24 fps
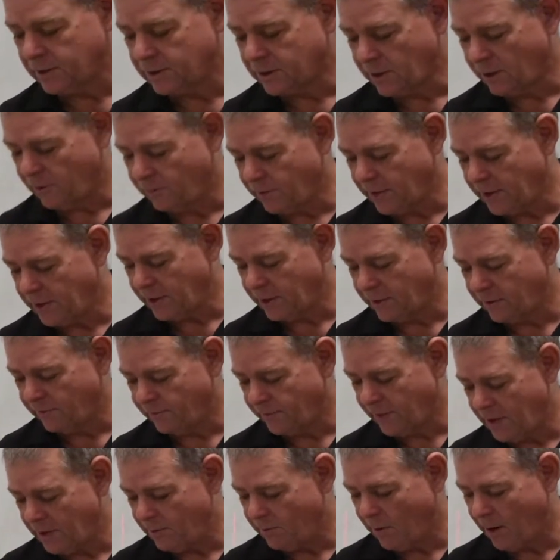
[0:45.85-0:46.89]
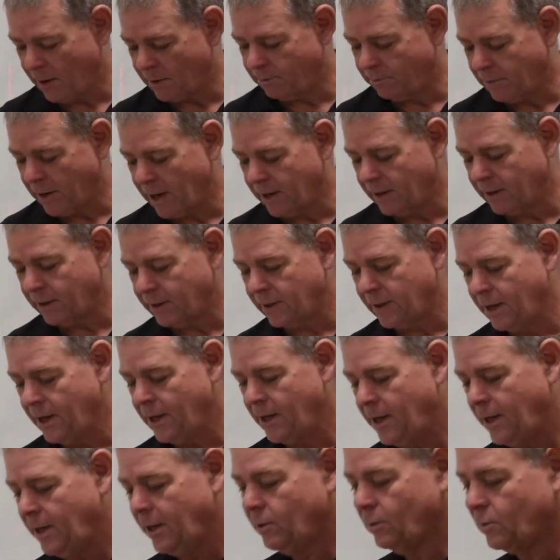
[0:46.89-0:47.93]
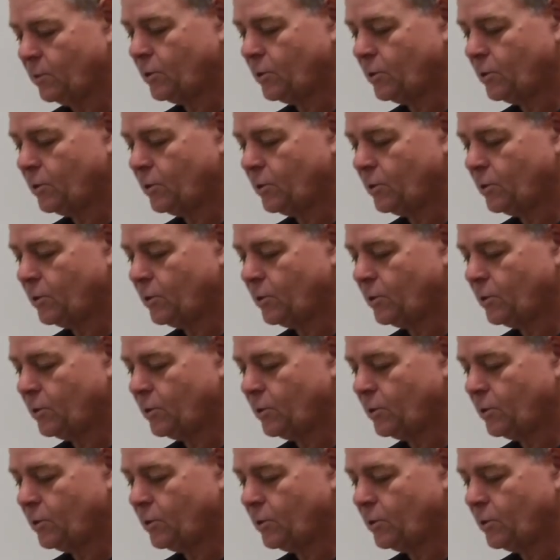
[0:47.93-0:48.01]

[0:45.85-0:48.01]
so if we hit the V1 button, it'll